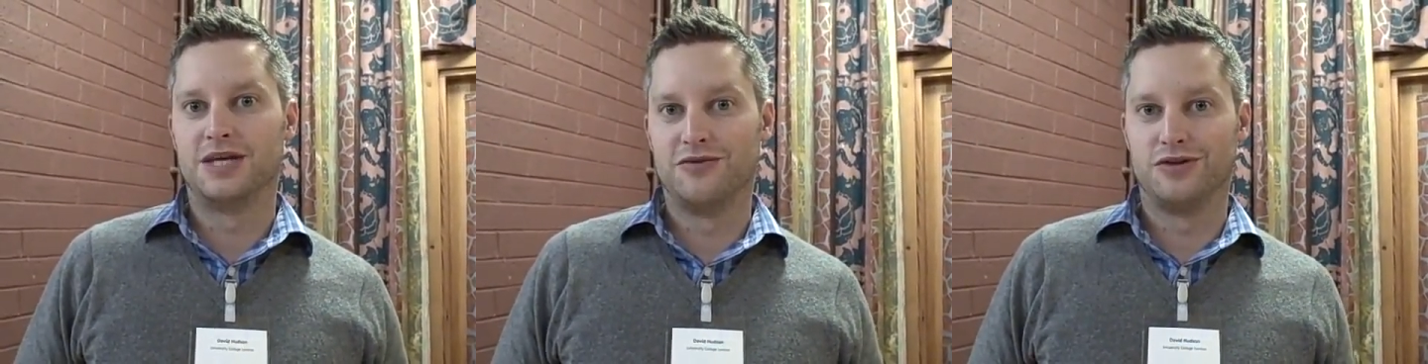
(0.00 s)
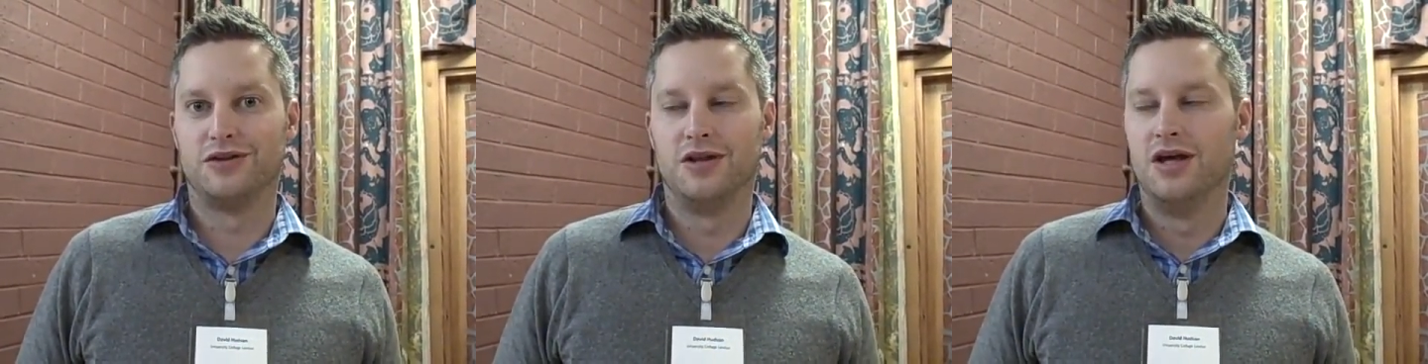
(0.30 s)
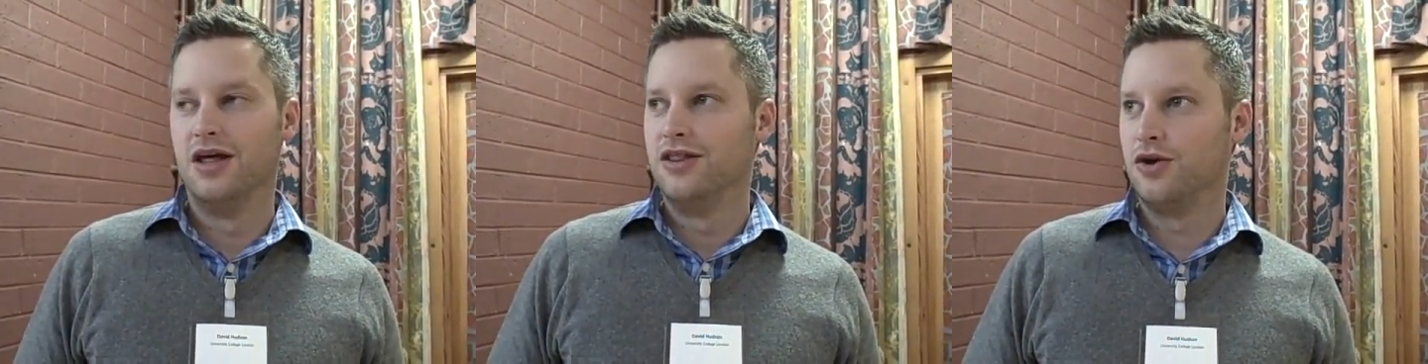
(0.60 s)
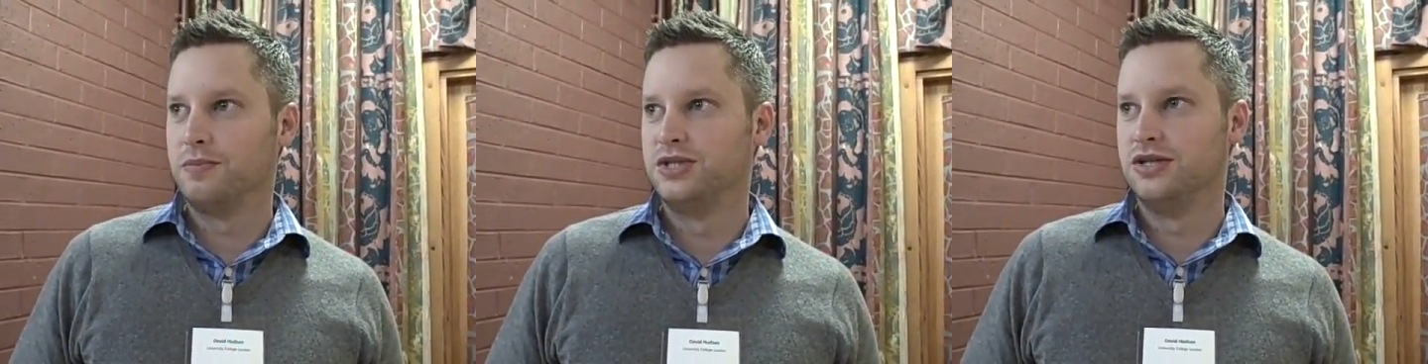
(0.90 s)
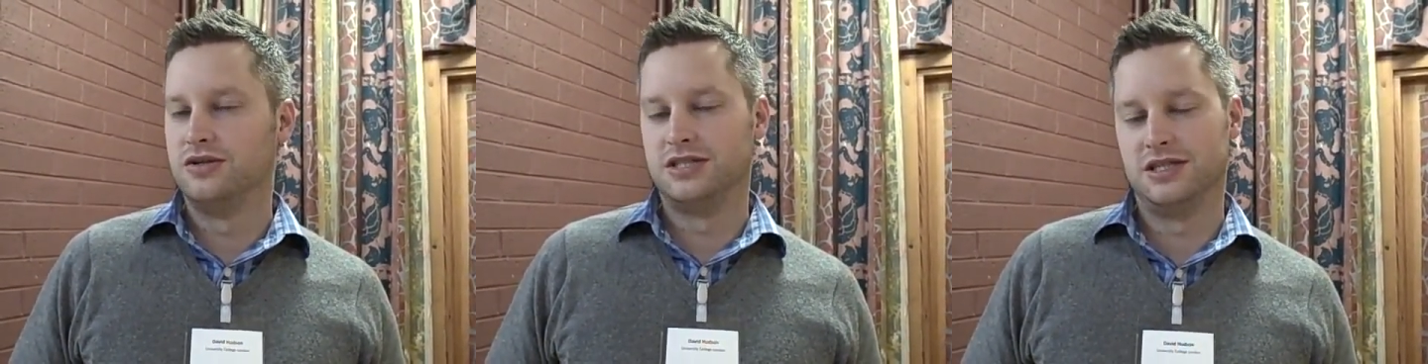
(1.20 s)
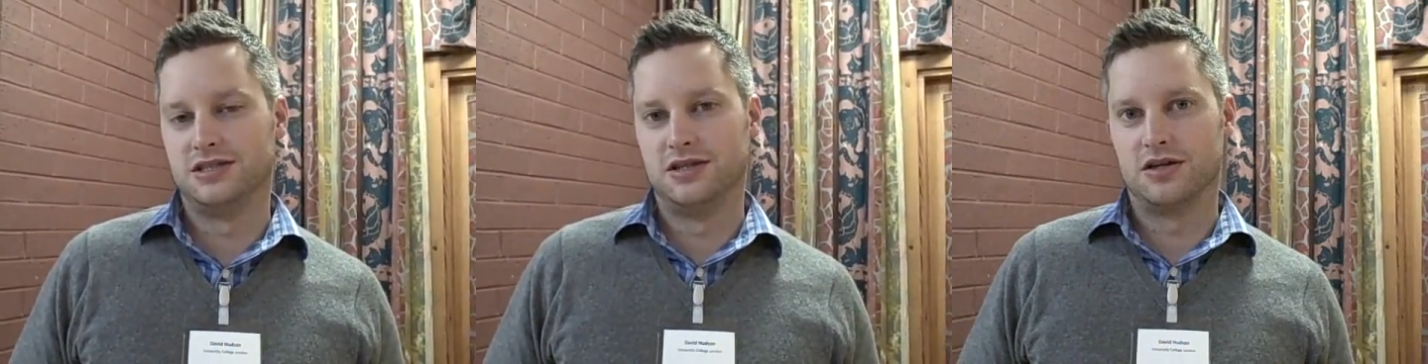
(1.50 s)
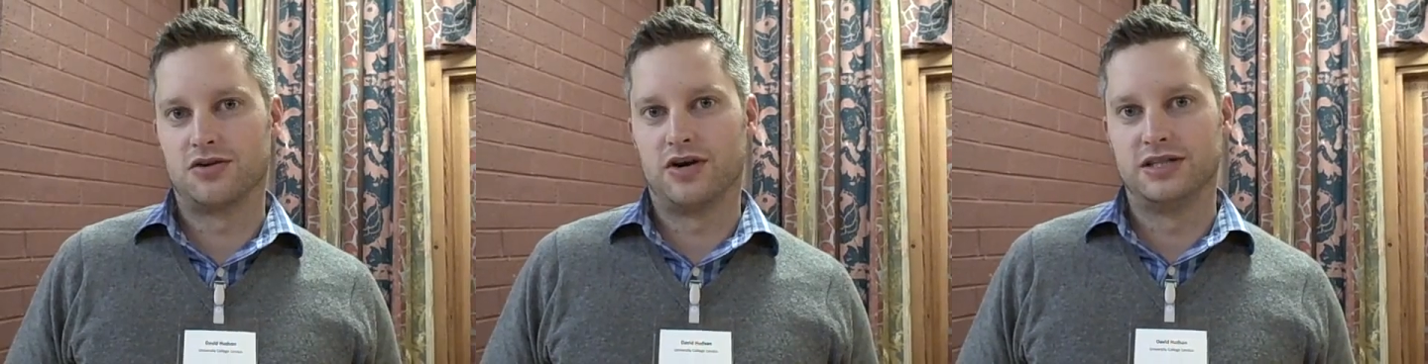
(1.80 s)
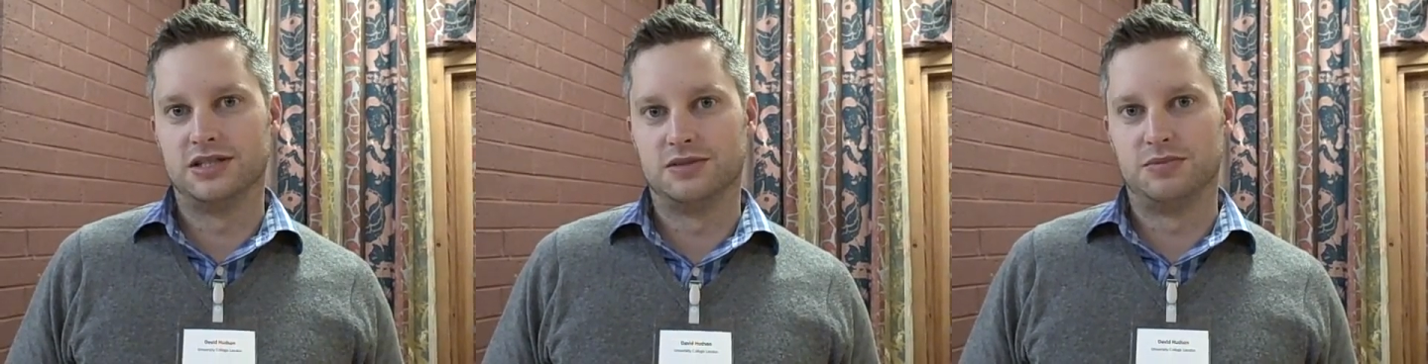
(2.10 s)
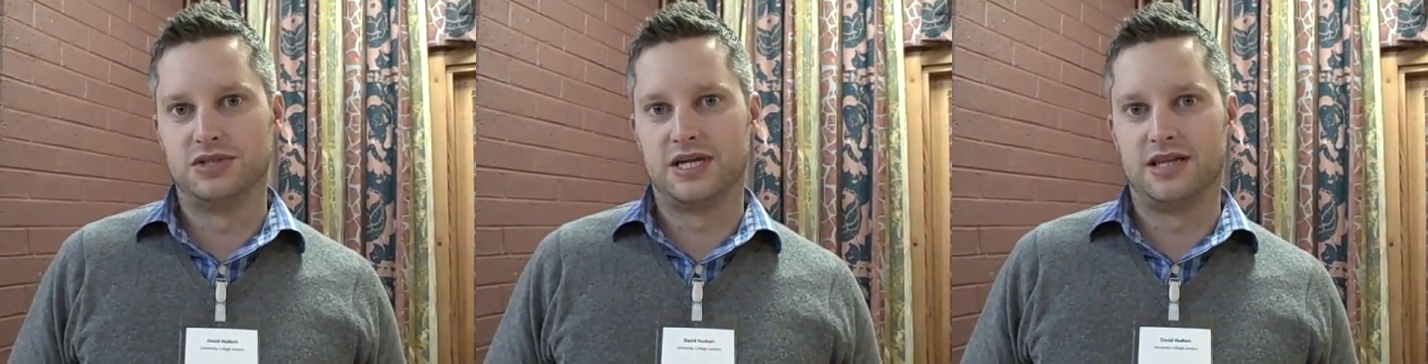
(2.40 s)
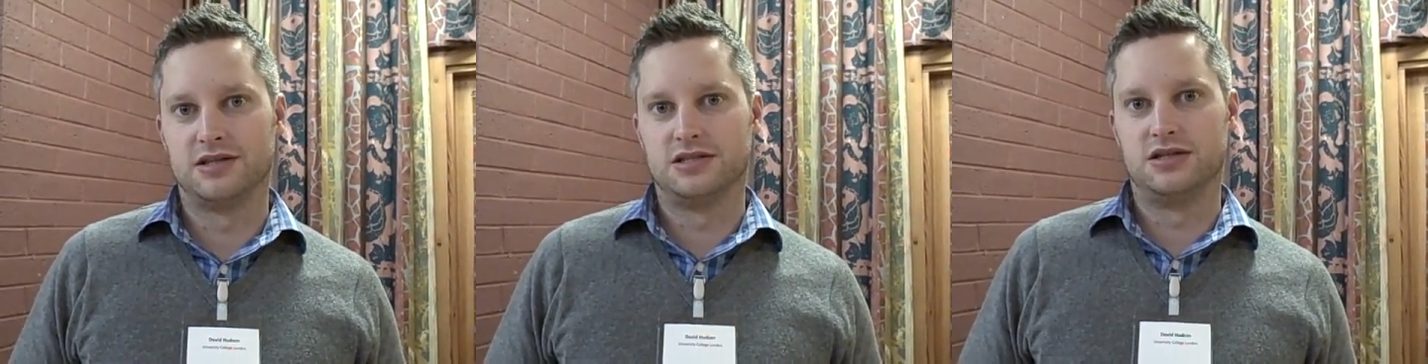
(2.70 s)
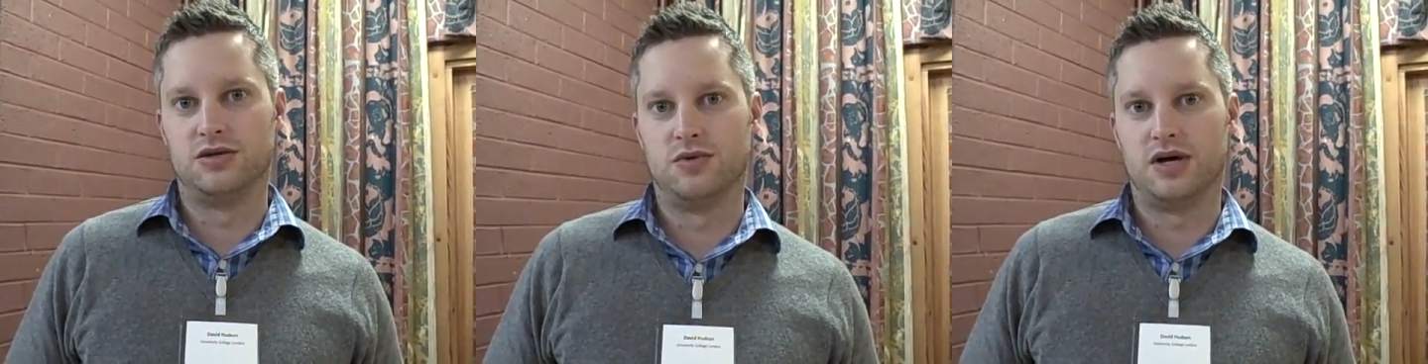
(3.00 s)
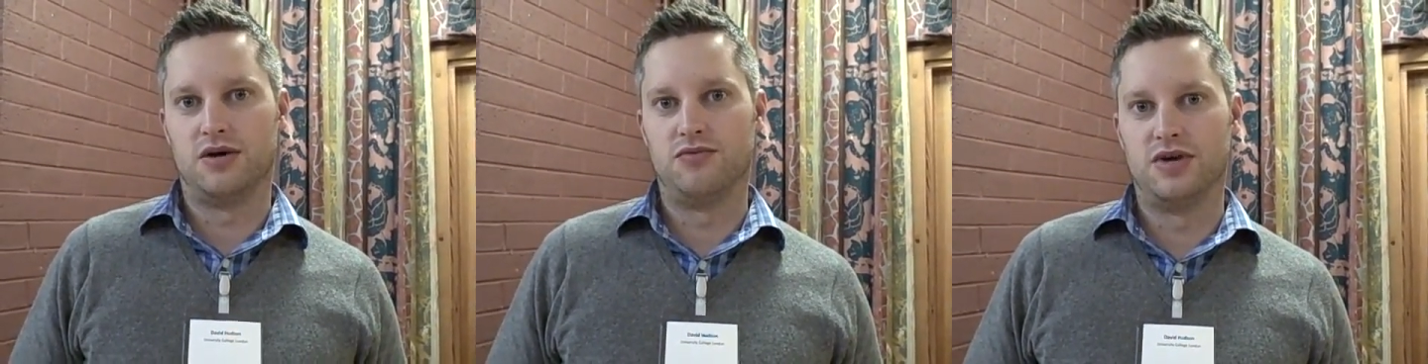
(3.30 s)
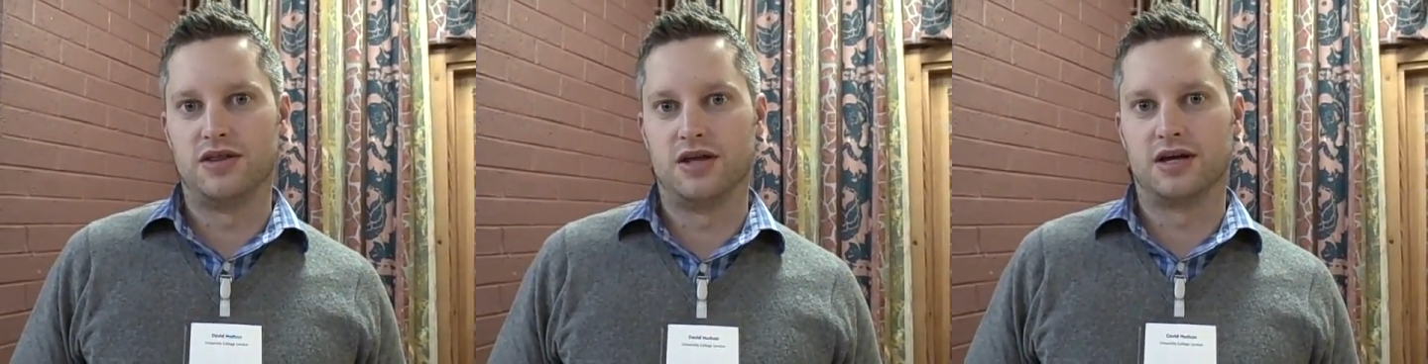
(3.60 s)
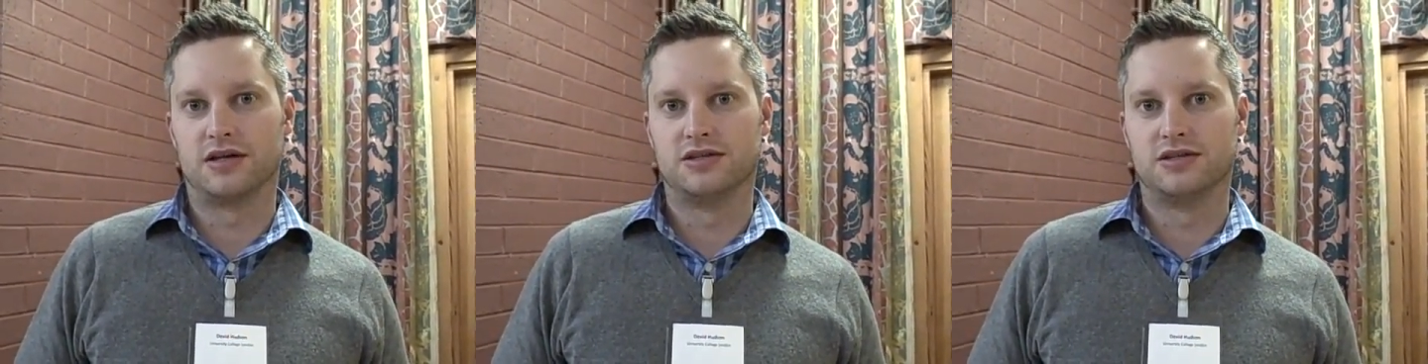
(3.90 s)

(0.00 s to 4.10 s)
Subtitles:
given the opportunities that the crisis presents to rethink.